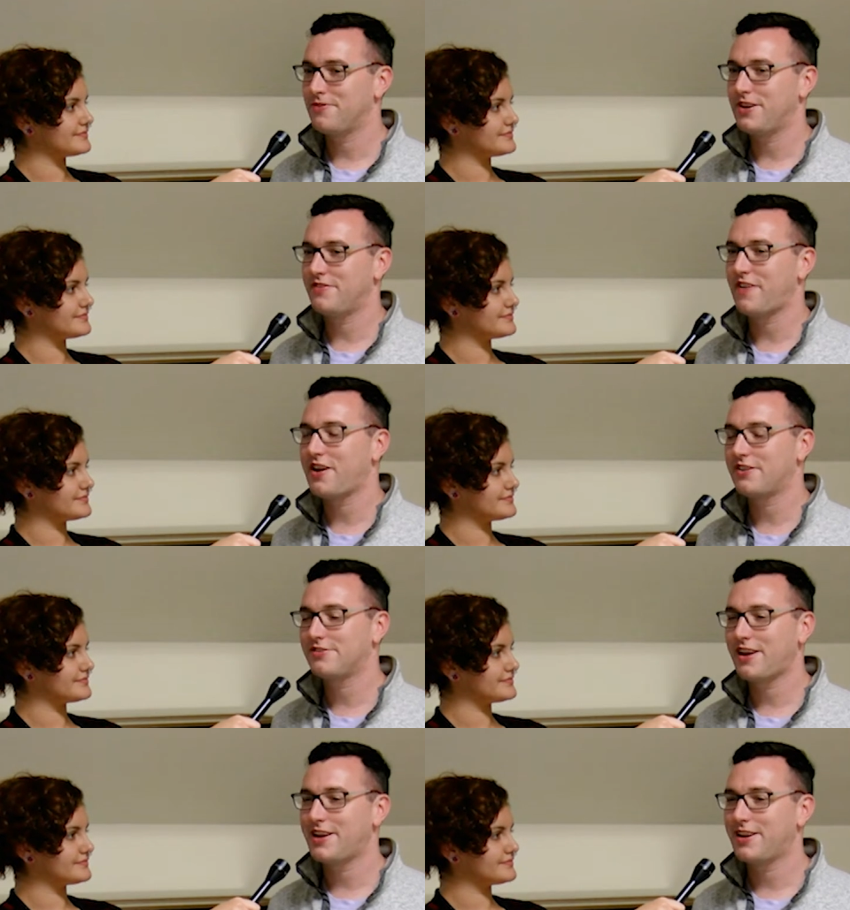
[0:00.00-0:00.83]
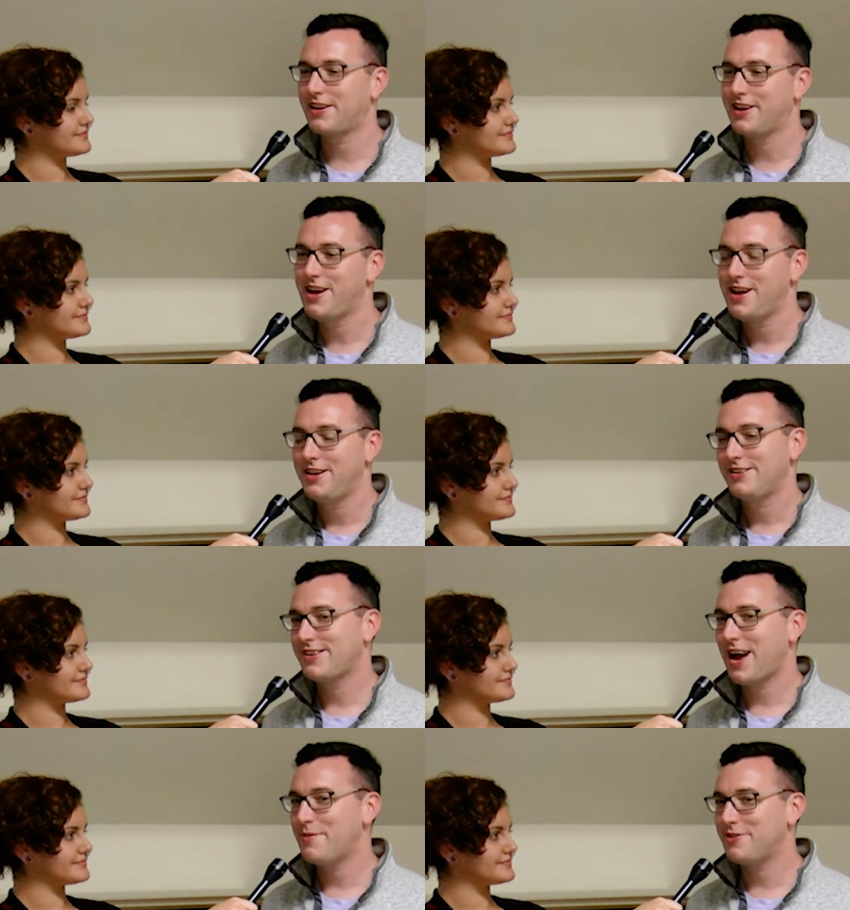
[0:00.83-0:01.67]
Speaker 1: very exciting
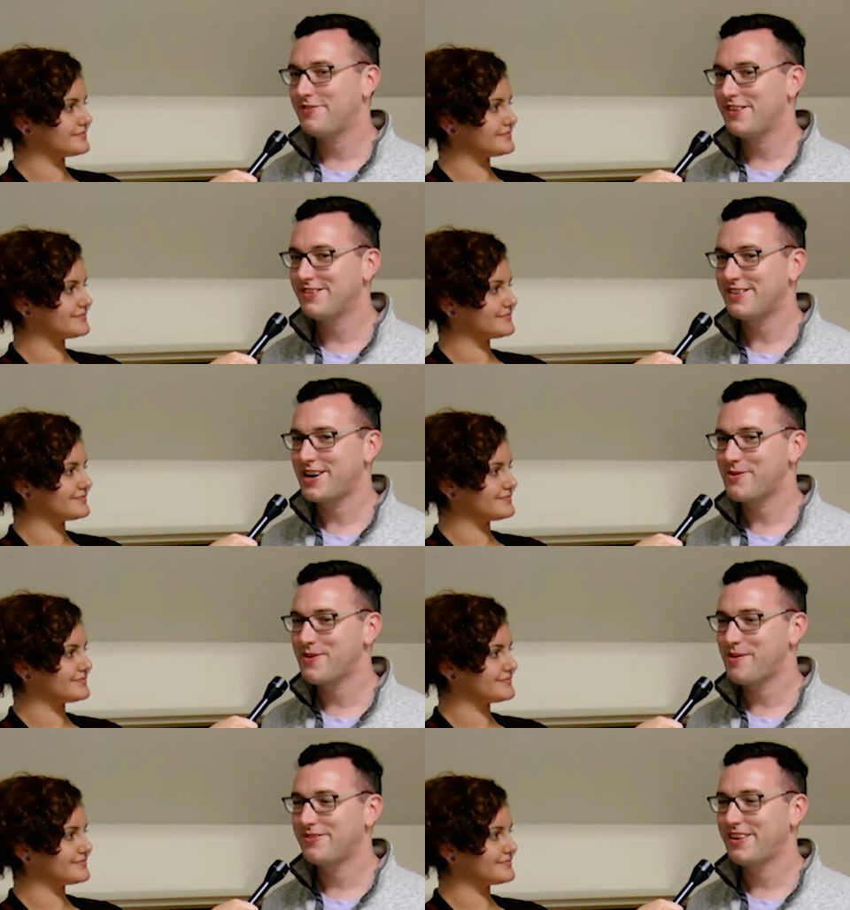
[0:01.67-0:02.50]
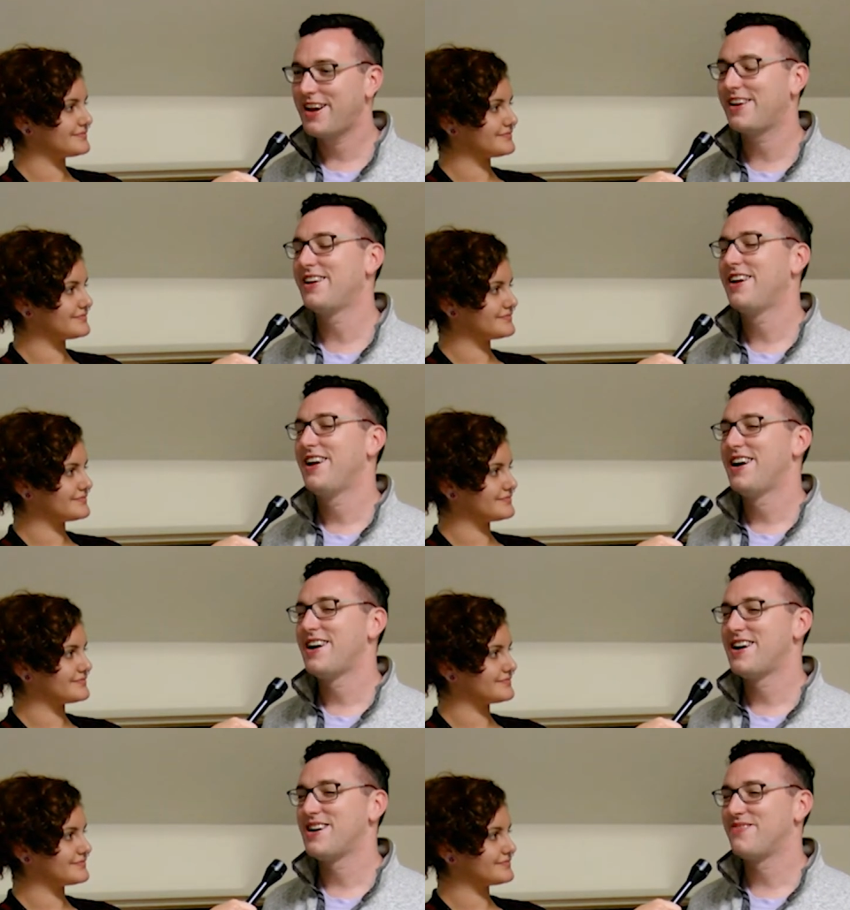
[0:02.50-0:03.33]
time to visit our website.
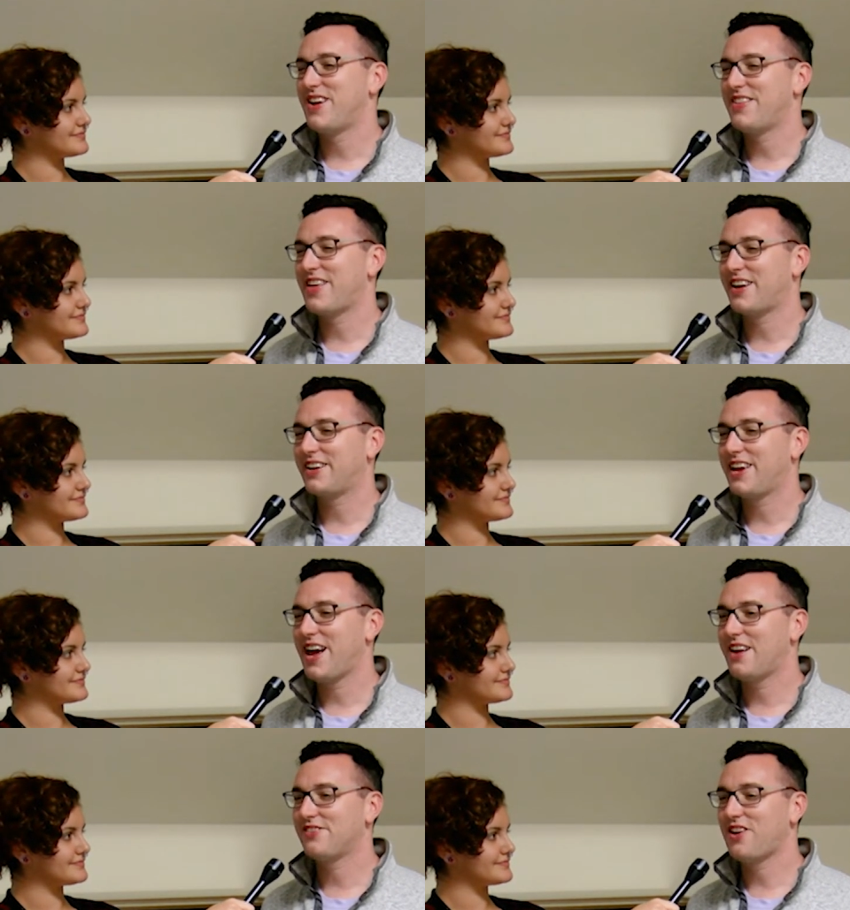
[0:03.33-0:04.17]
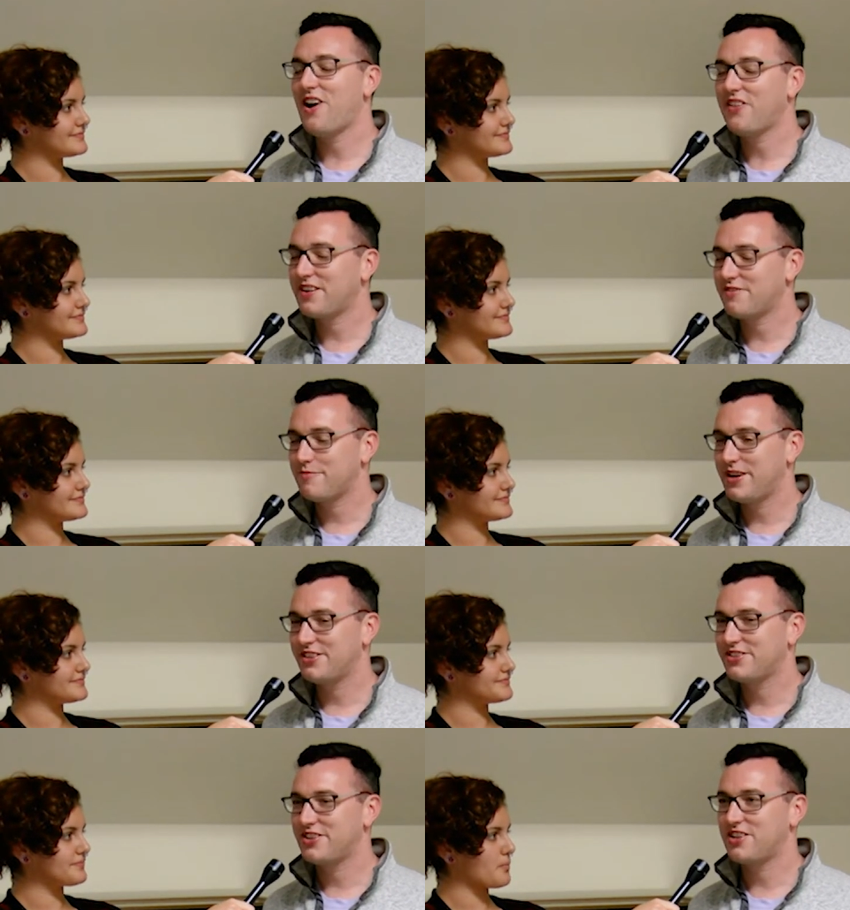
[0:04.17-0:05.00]
Um, and that has all the
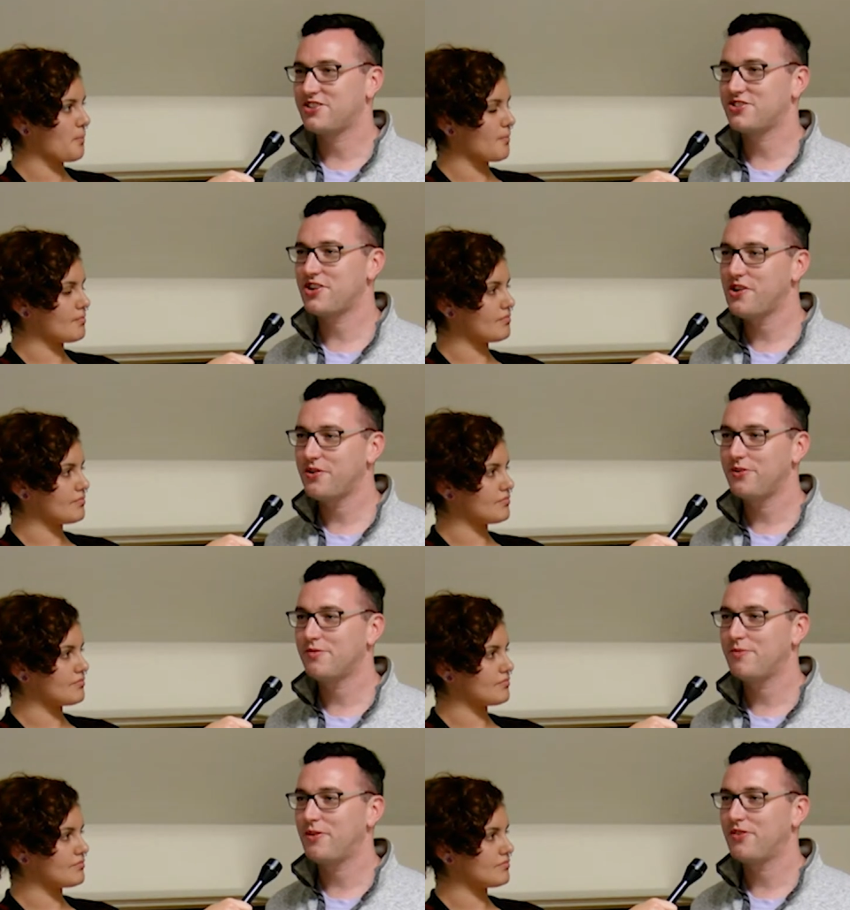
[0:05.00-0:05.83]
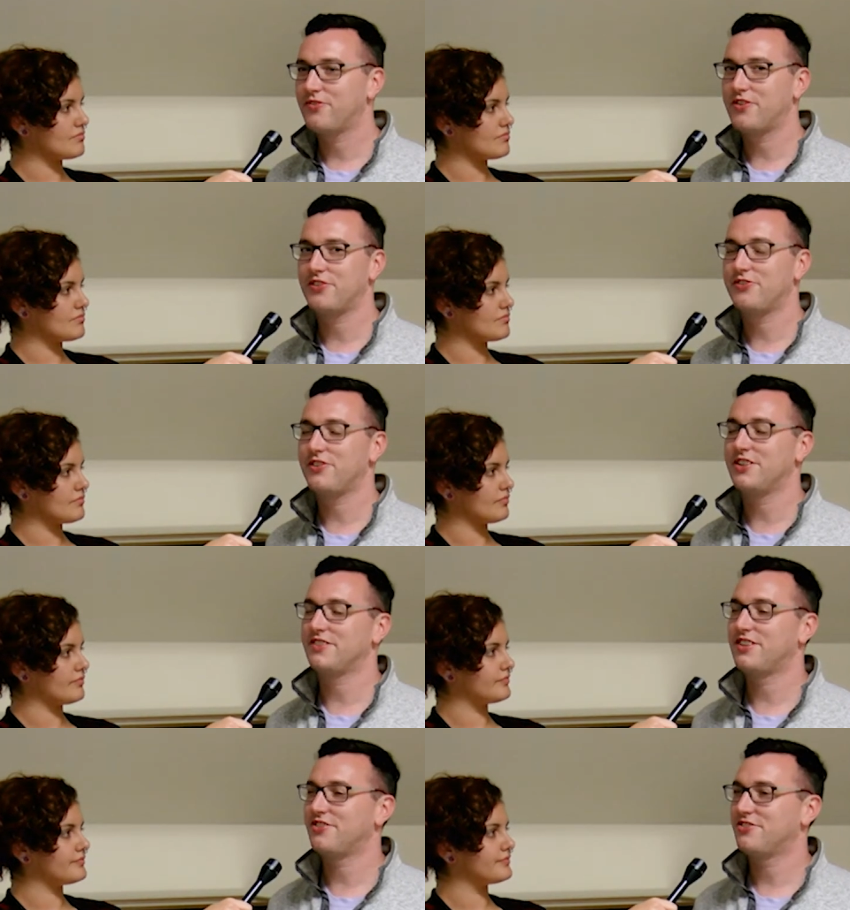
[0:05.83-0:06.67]
information on shows, both for
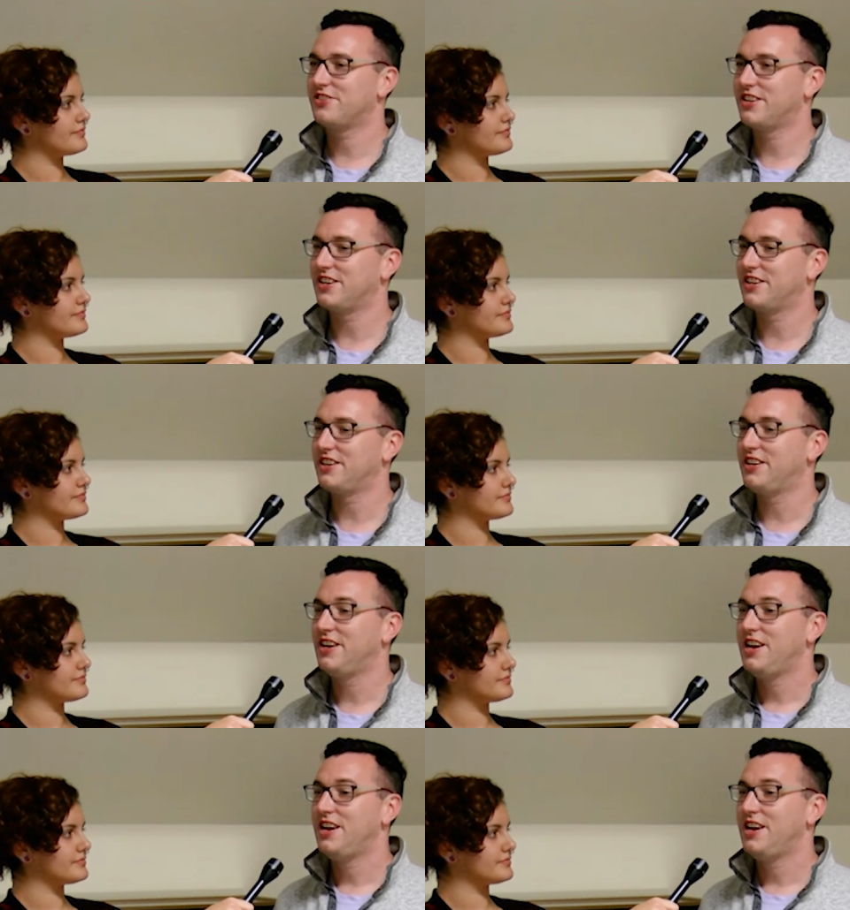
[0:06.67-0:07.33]
students interested in